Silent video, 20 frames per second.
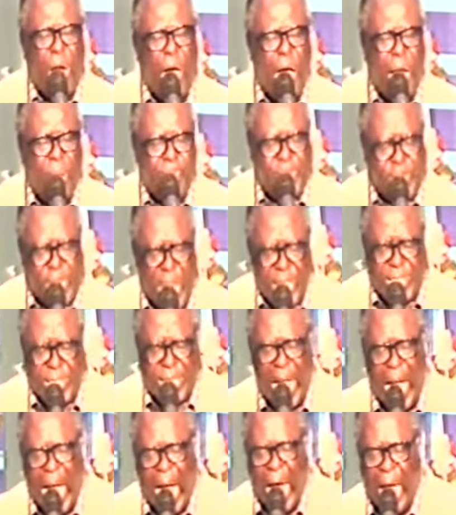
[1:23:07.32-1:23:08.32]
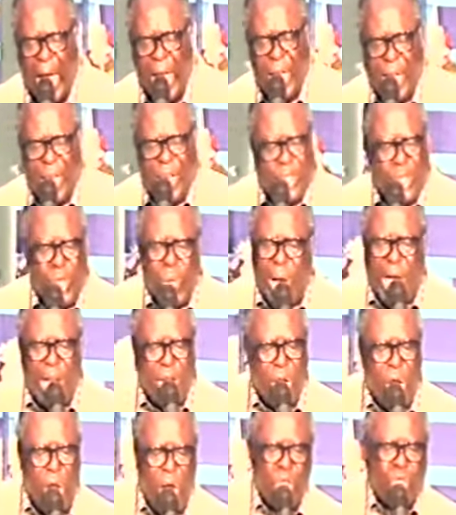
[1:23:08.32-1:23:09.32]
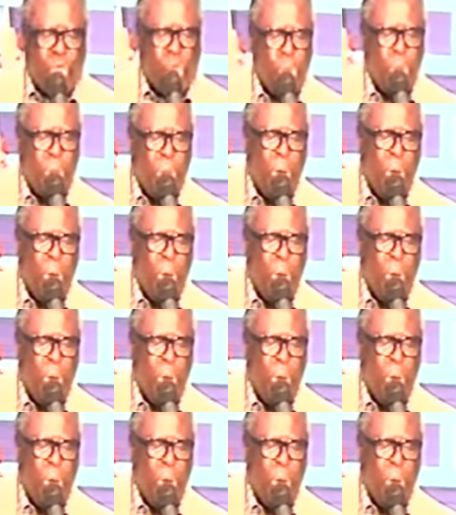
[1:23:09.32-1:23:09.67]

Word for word: up, sister. You are not too